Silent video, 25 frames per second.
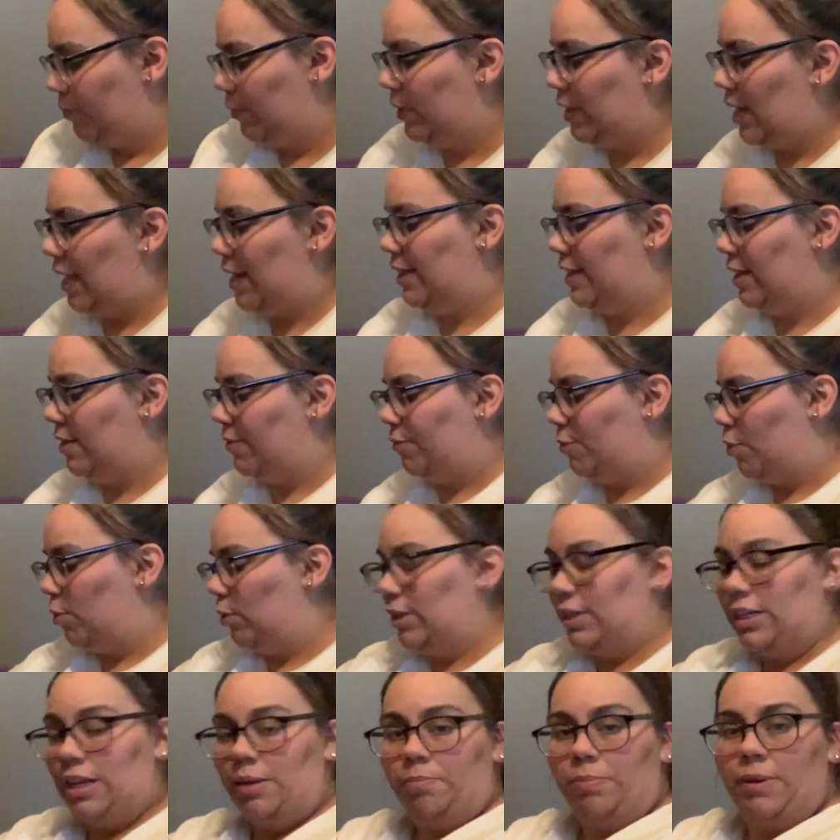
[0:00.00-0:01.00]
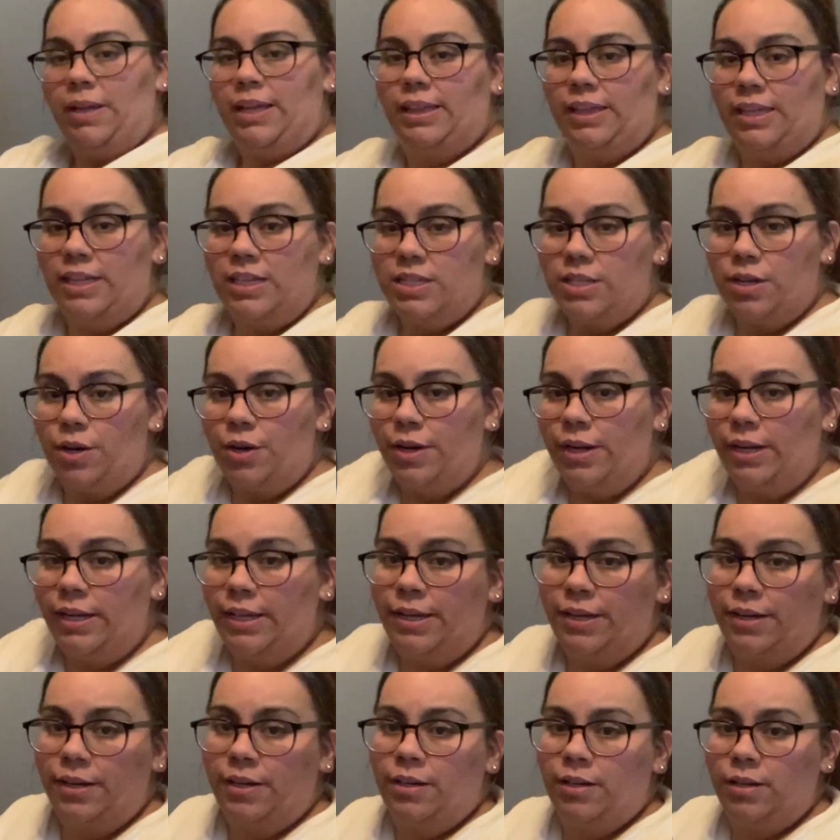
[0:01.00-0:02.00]
I did roll it up like this
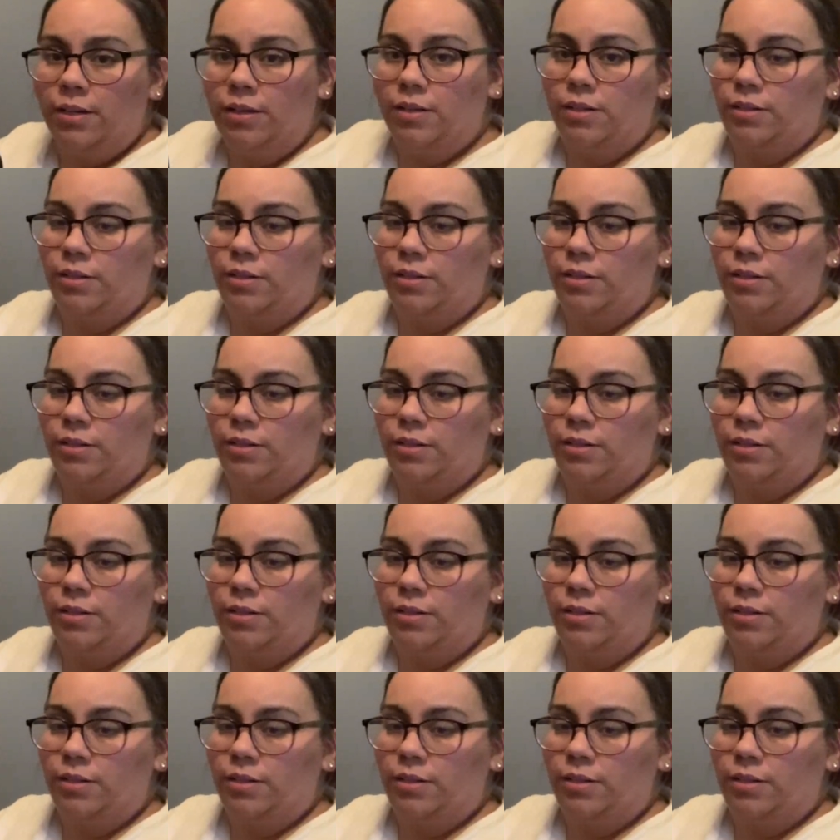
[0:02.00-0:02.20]
earlier,